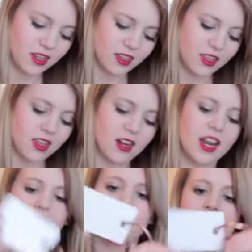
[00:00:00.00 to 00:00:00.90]
Then I
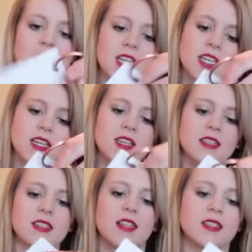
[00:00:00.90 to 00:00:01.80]
have my
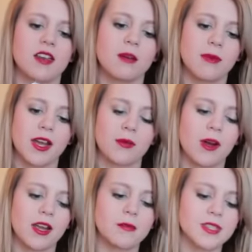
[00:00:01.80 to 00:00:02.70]
keys, and it's got my
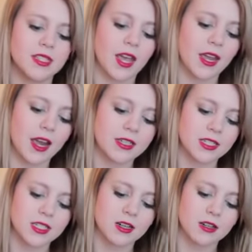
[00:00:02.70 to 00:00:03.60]
YMCA
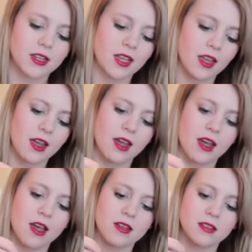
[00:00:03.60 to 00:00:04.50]
ID on it. It
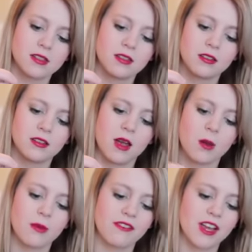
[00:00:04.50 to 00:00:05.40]
has
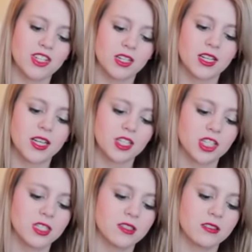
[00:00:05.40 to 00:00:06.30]
a Fashion
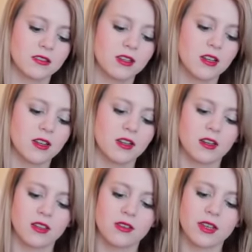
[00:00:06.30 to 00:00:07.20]
Connection
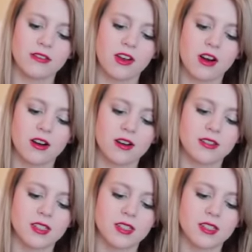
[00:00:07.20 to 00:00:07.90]
little gift card, a